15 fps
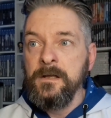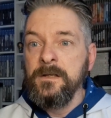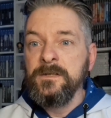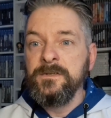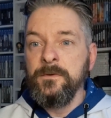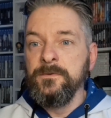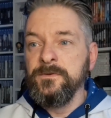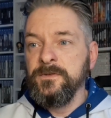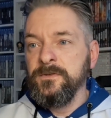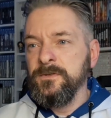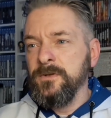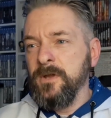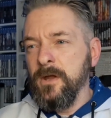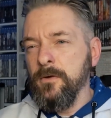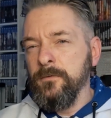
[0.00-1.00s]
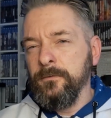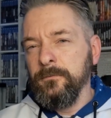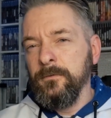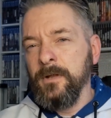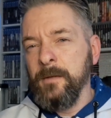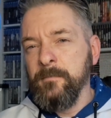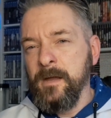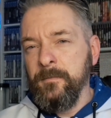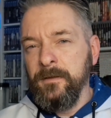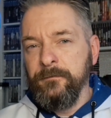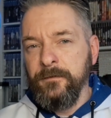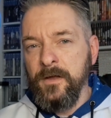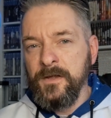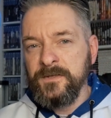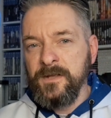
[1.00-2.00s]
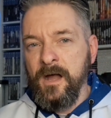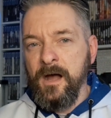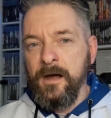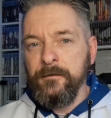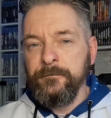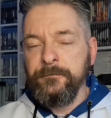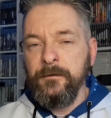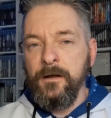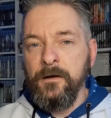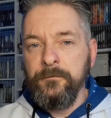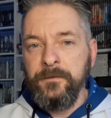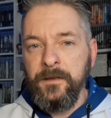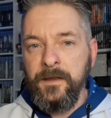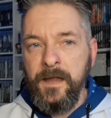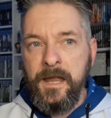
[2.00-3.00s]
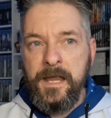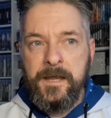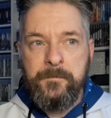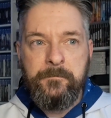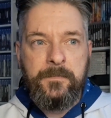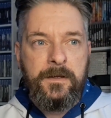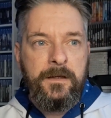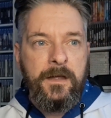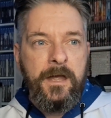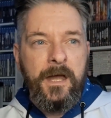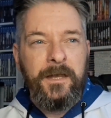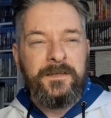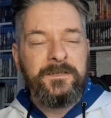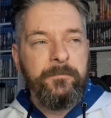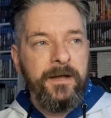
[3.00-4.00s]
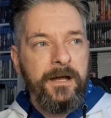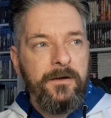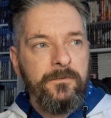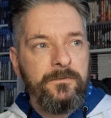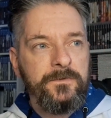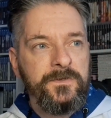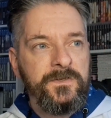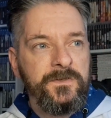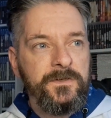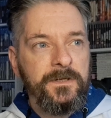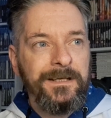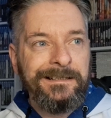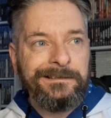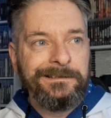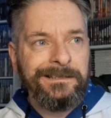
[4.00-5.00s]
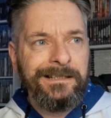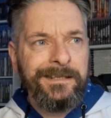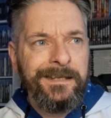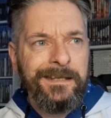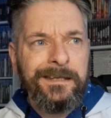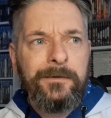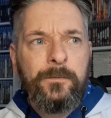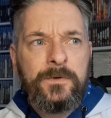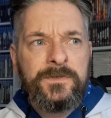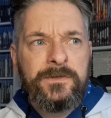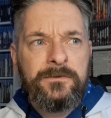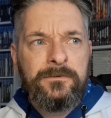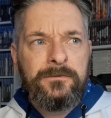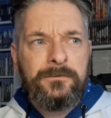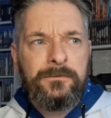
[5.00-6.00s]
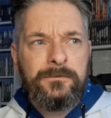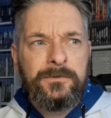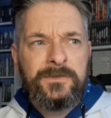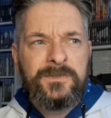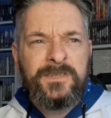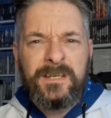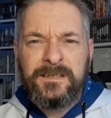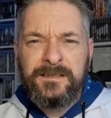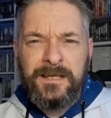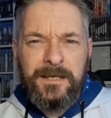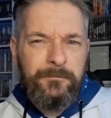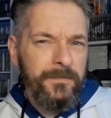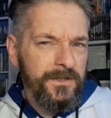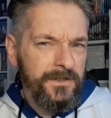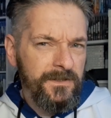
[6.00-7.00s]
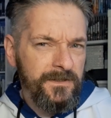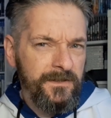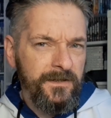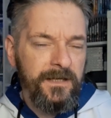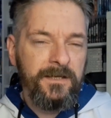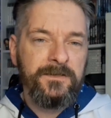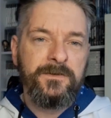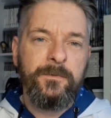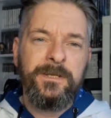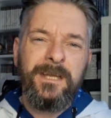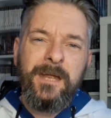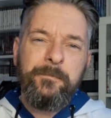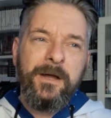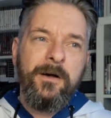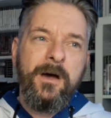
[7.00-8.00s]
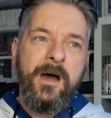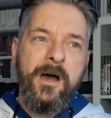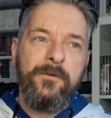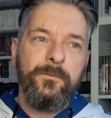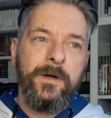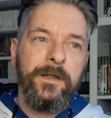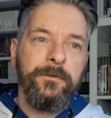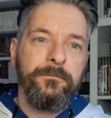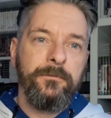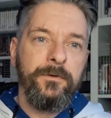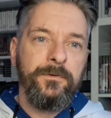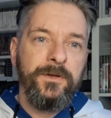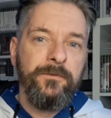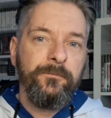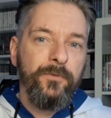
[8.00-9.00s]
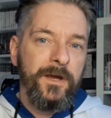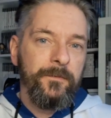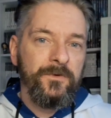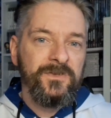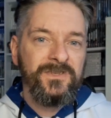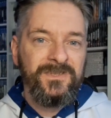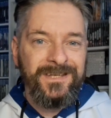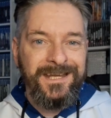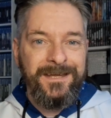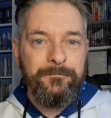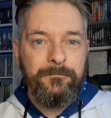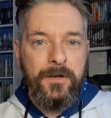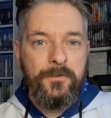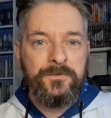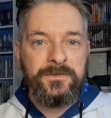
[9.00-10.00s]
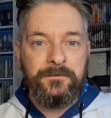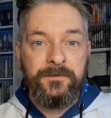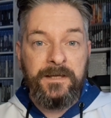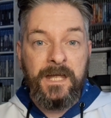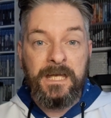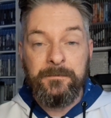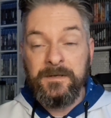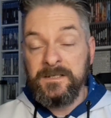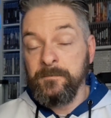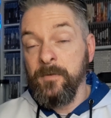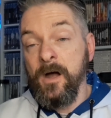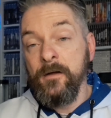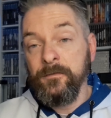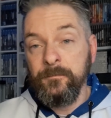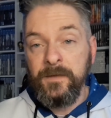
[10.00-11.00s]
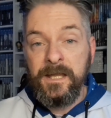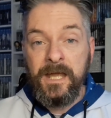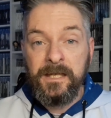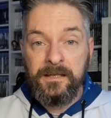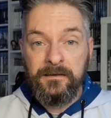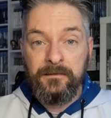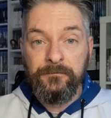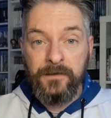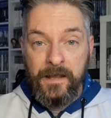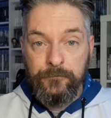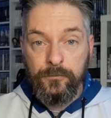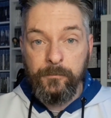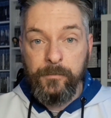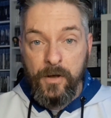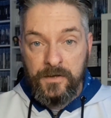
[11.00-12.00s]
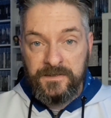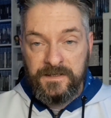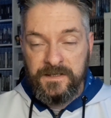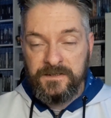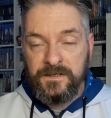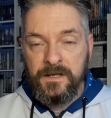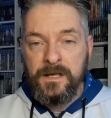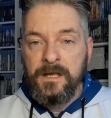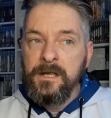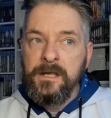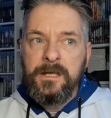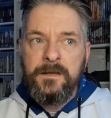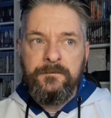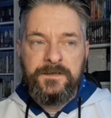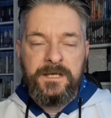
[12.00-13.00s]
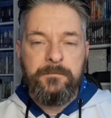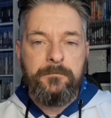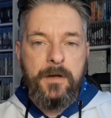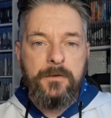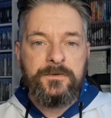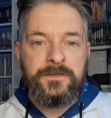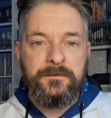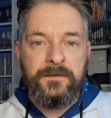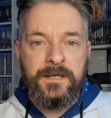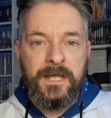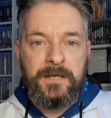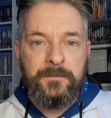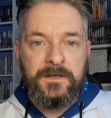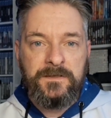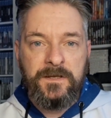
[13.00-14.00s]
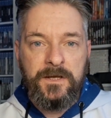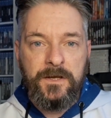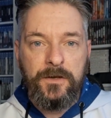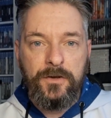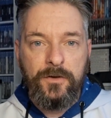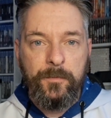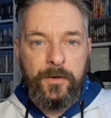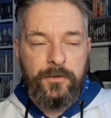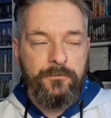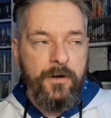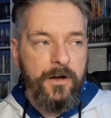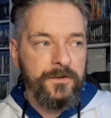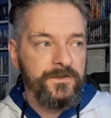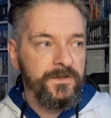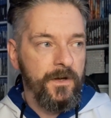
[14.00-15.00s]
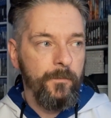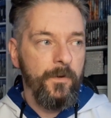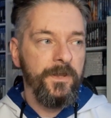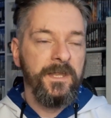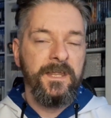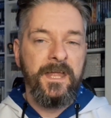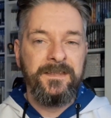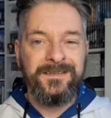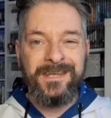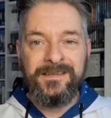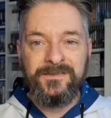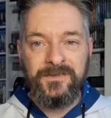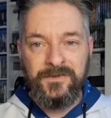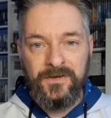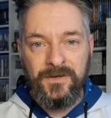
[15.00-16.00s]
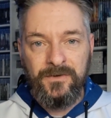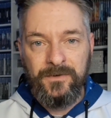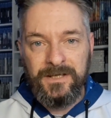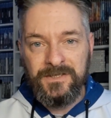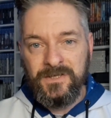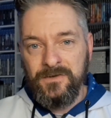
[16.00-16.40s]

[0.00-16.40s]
So as you go through like maybe the first half of the game, and there's about, I think, was there 16 missions, I think. So when you get about halfway through, you've pretty much seen most of the enemies, apart from the end of level bosses. You've seen most of the enemies that you're going to come across. And what they then tend to do is